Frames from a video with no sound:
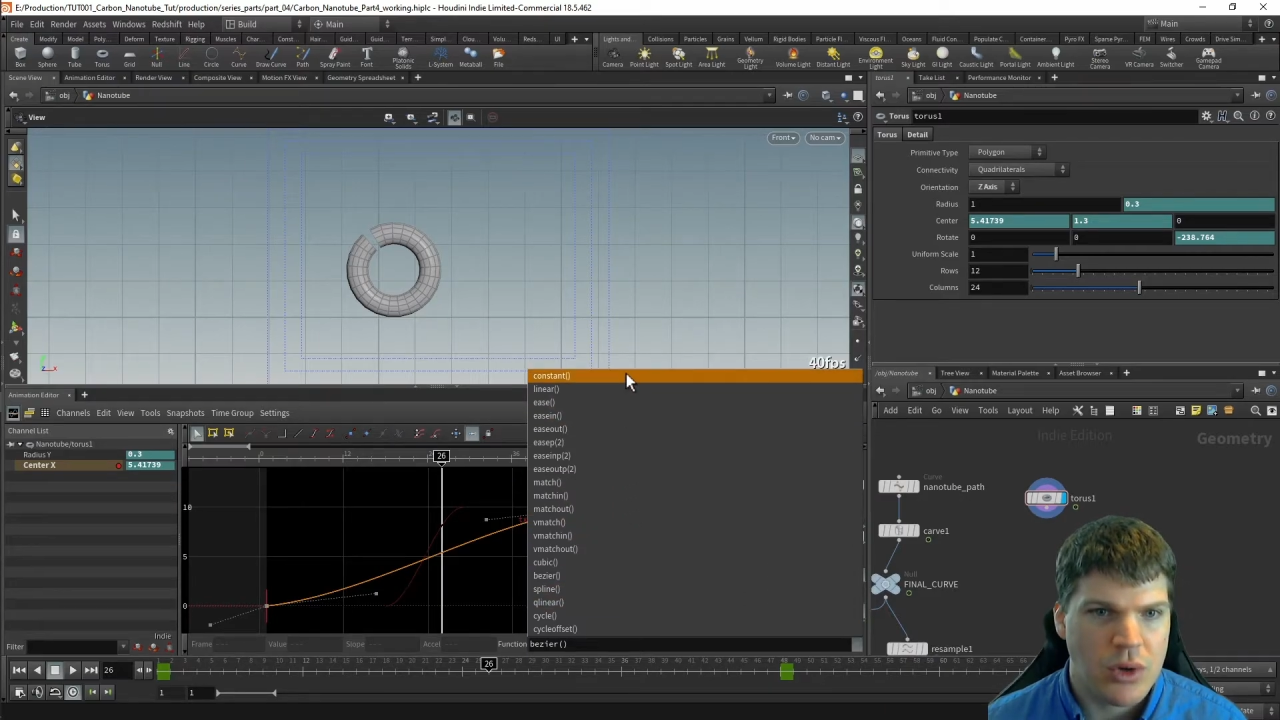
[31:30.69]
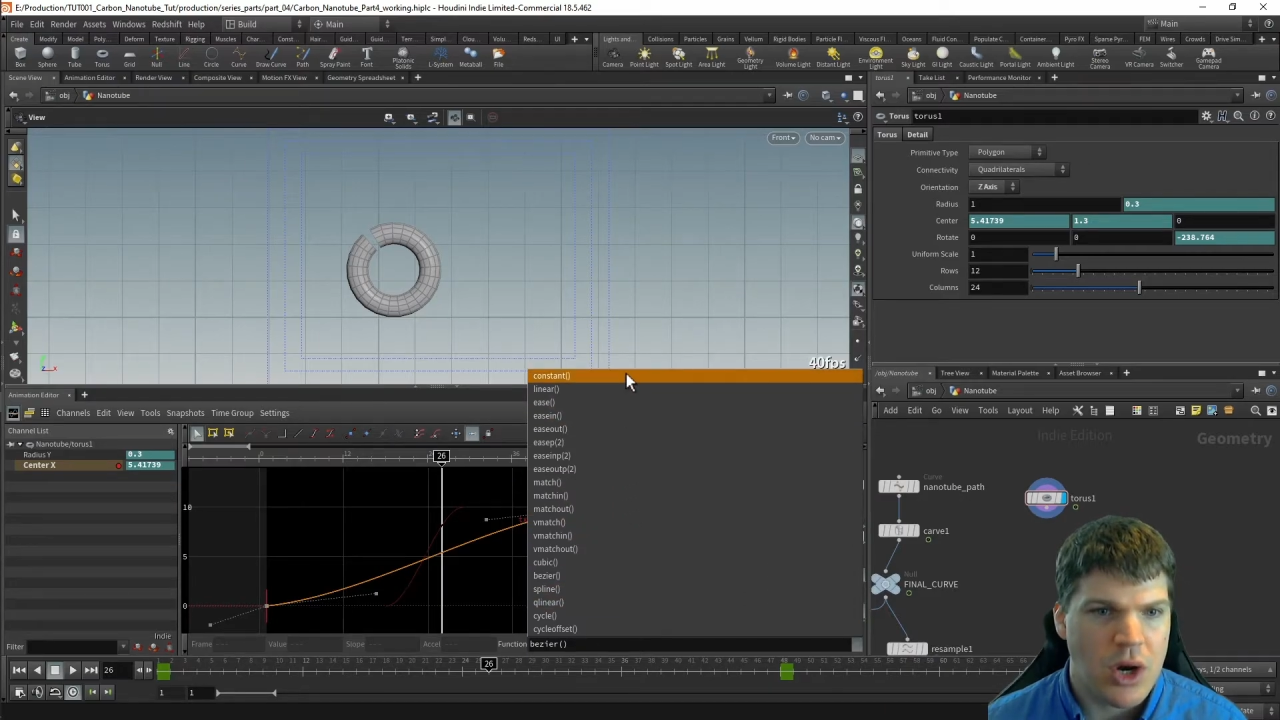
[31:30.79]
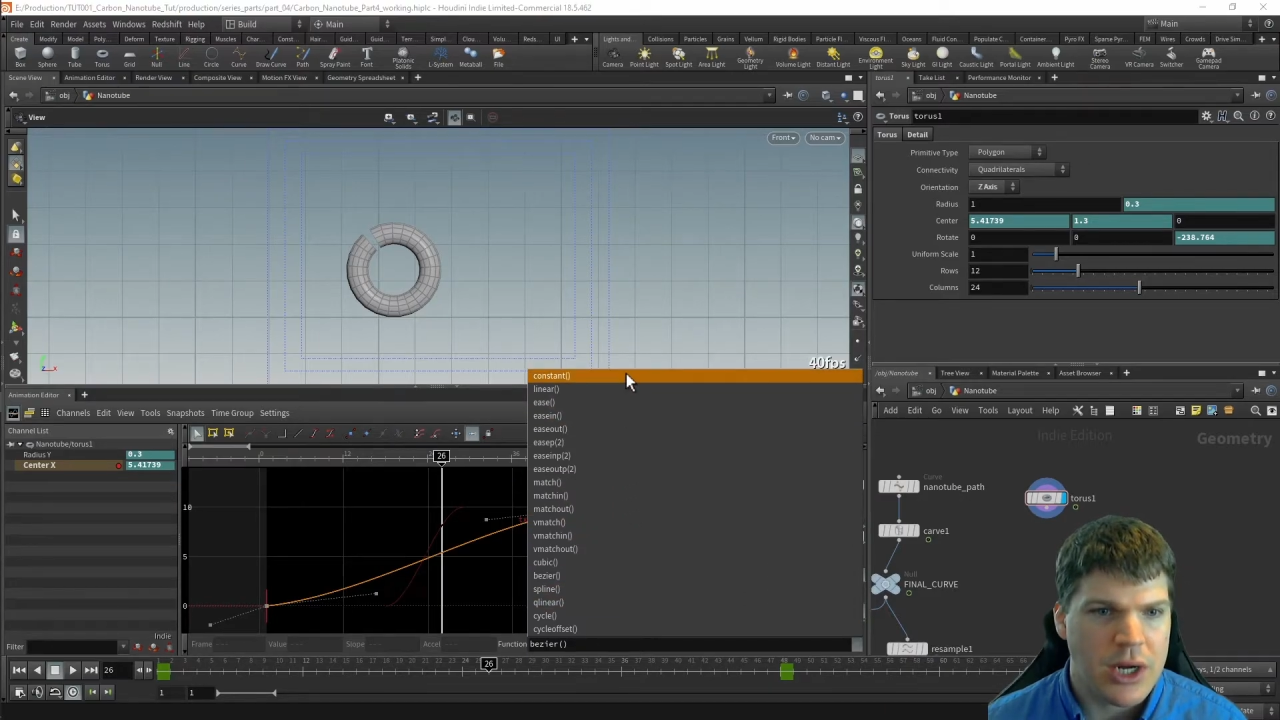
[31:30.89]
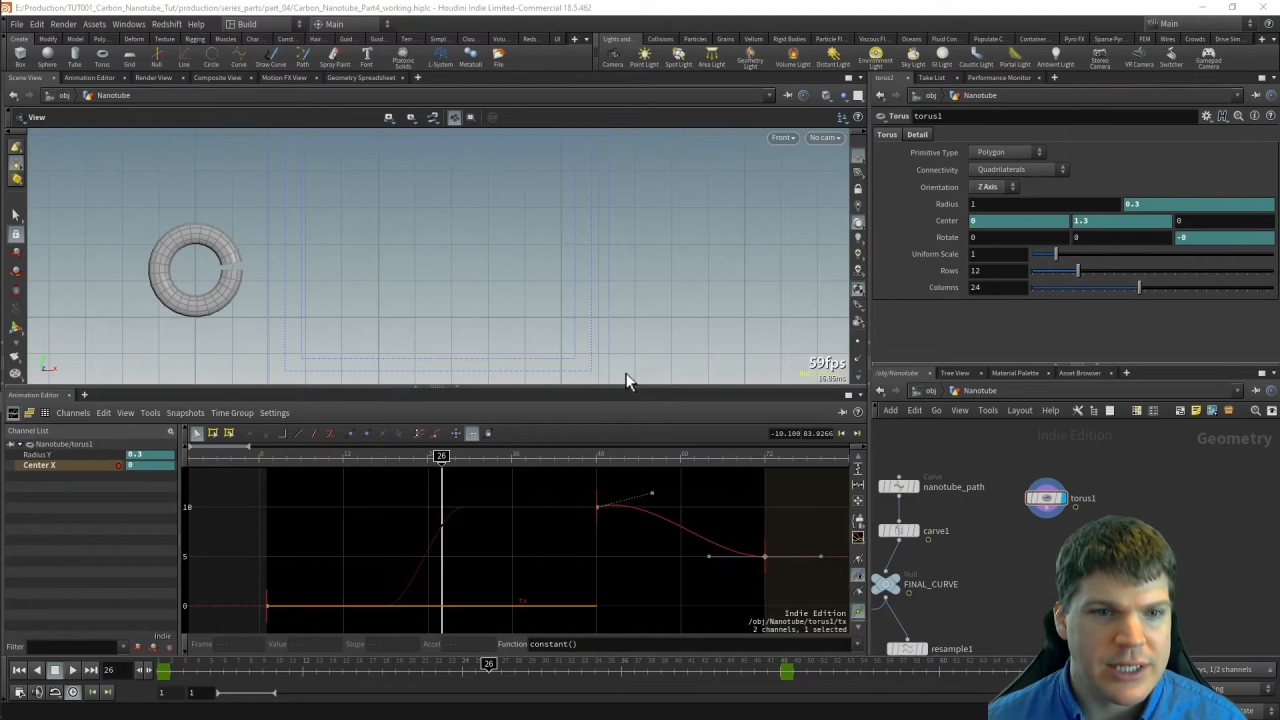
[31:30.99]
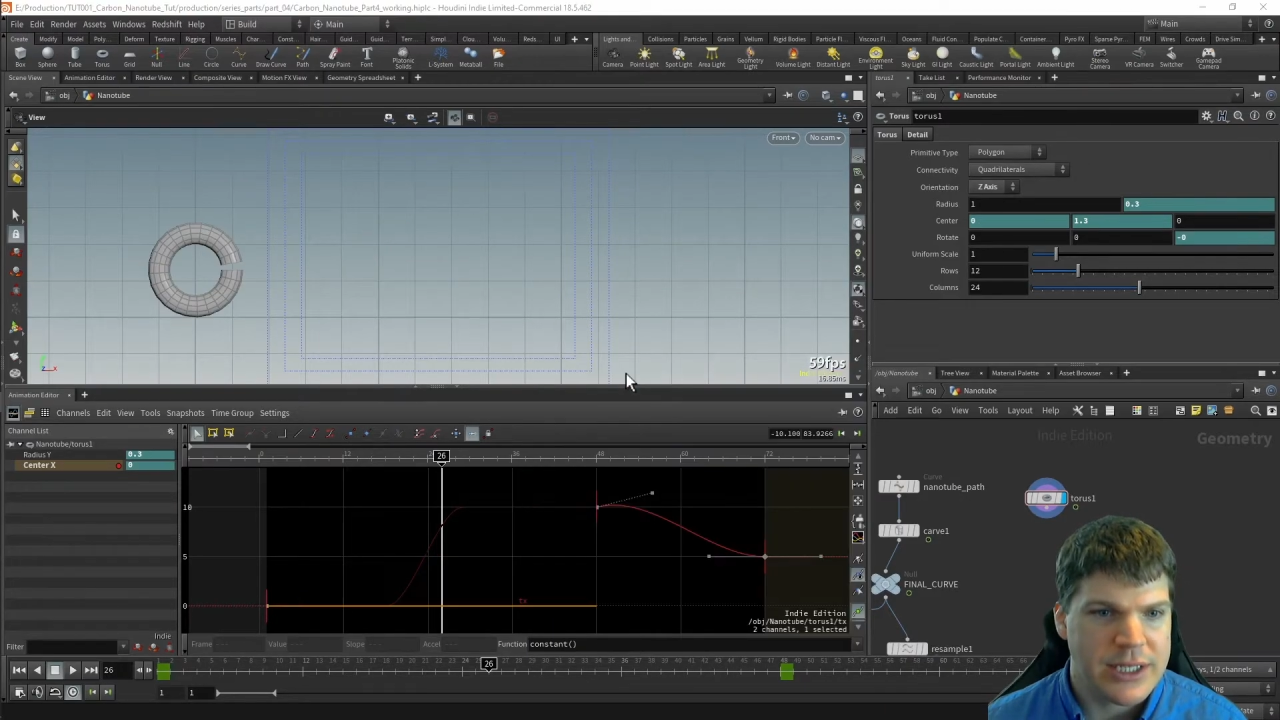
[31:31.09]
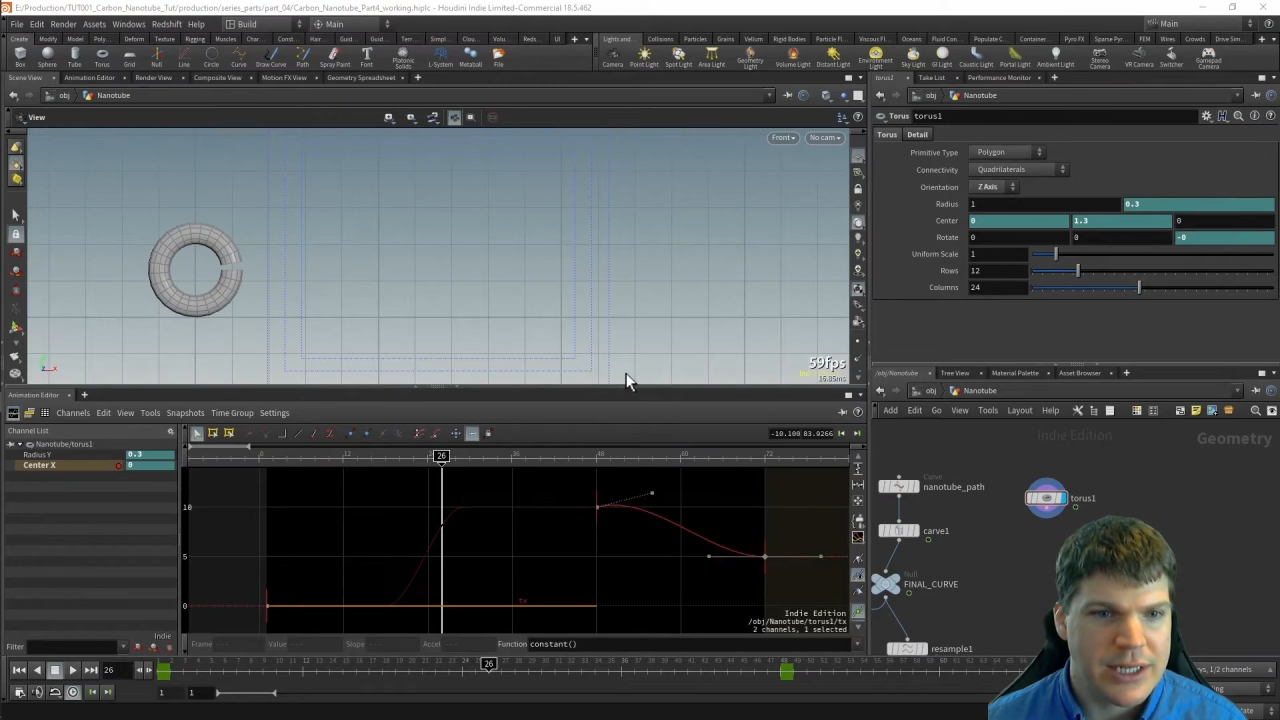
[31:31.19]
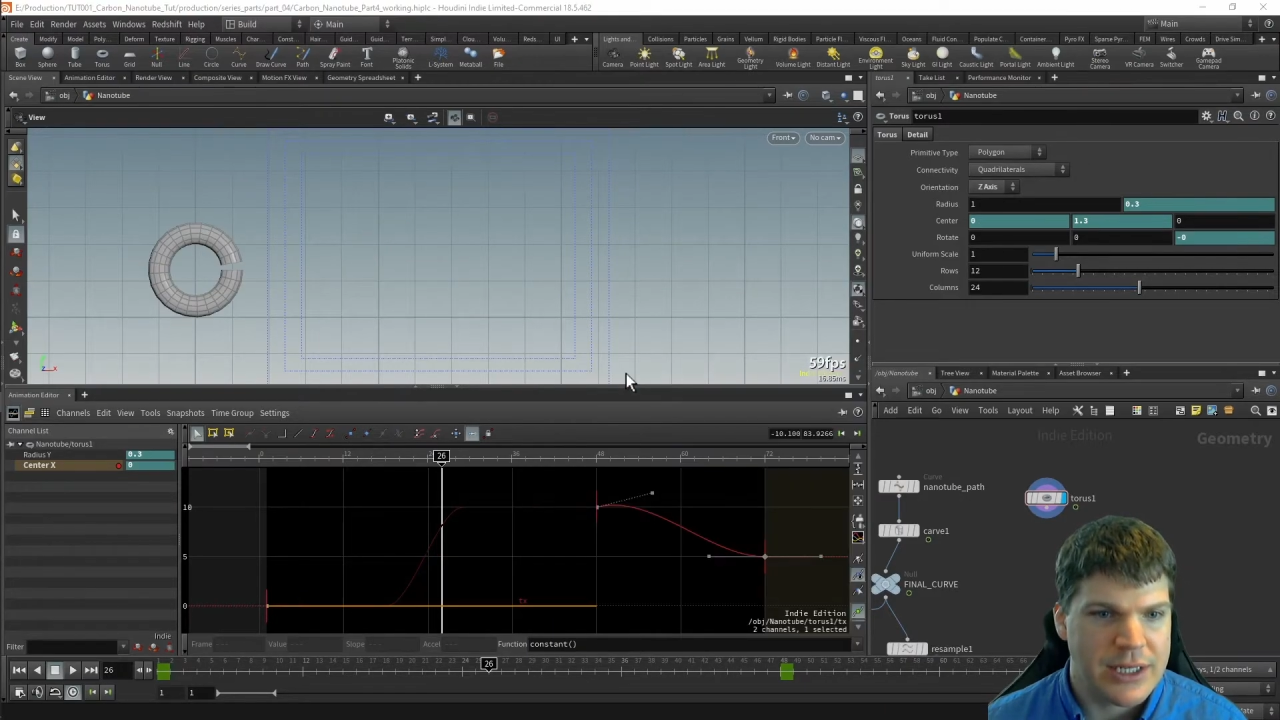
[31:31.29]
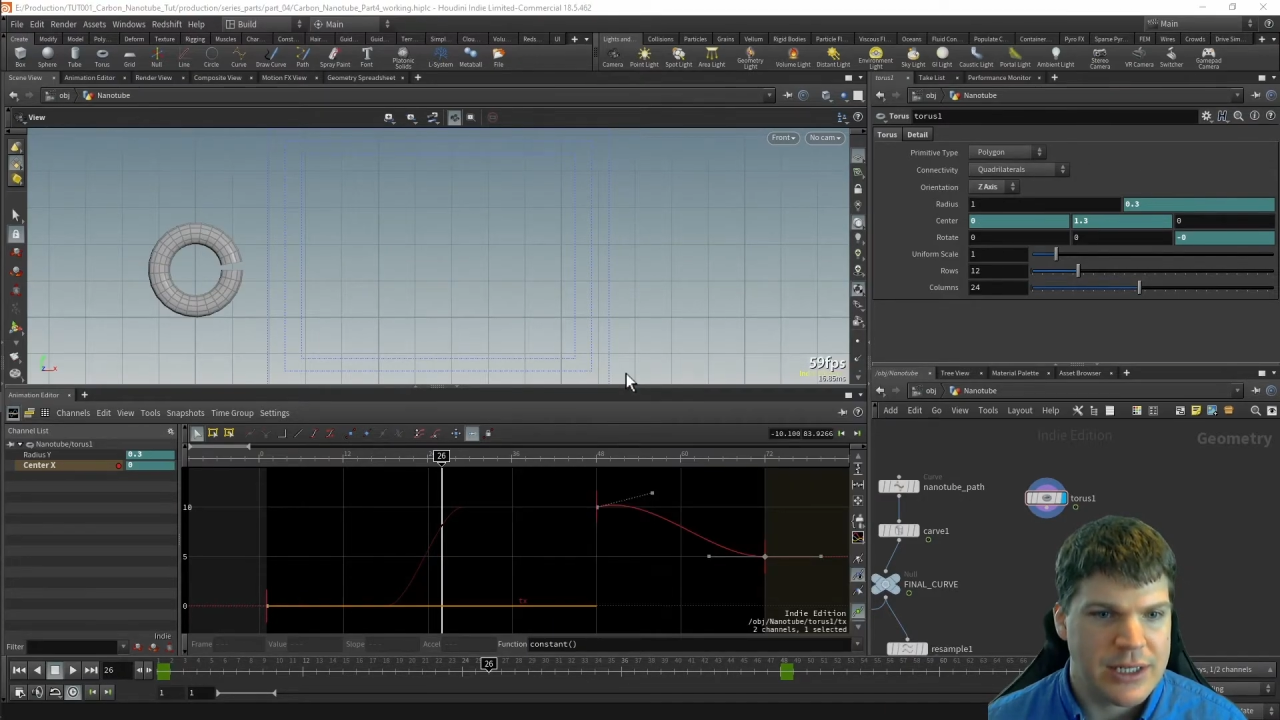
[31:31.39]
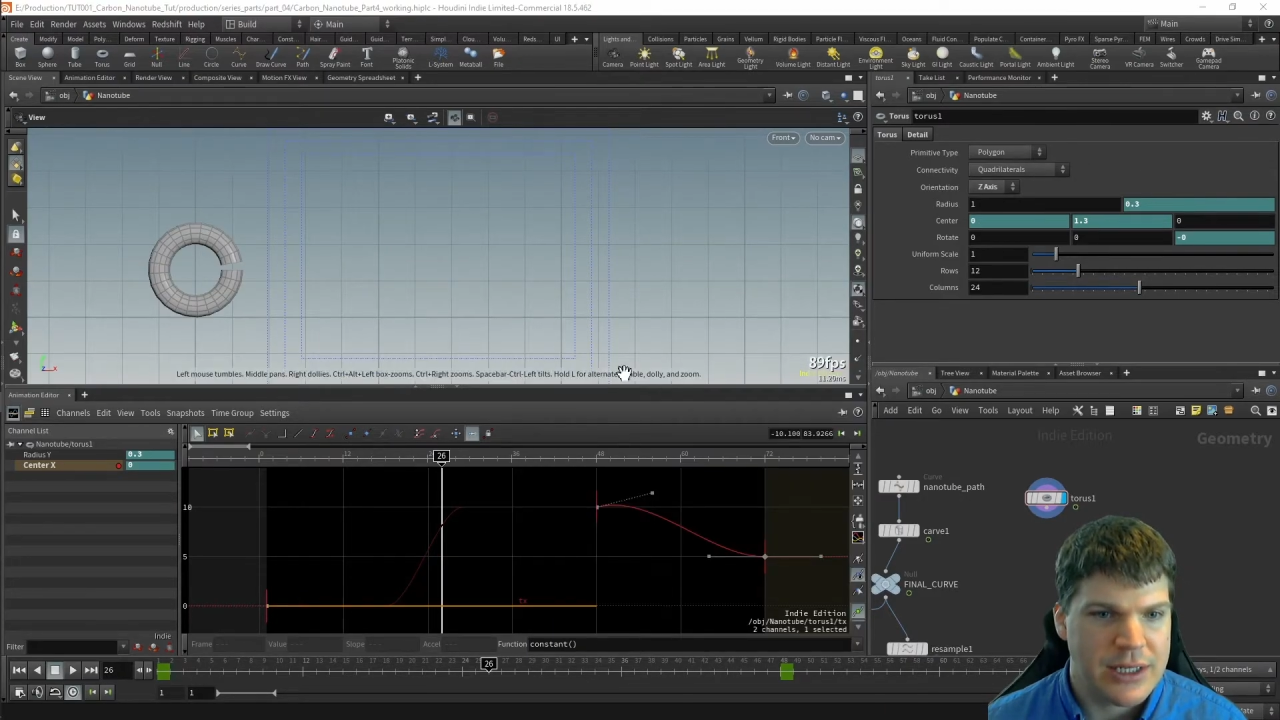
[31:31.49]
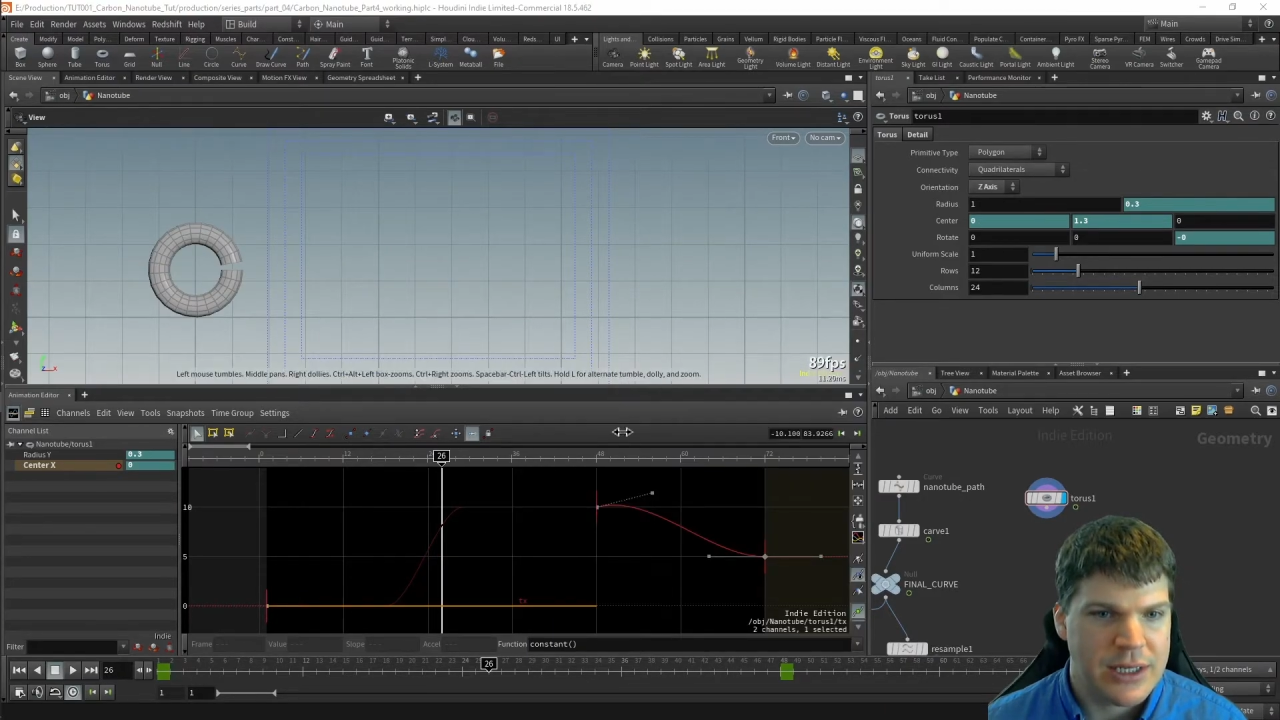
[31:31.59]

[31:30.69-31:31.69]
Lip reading: constant.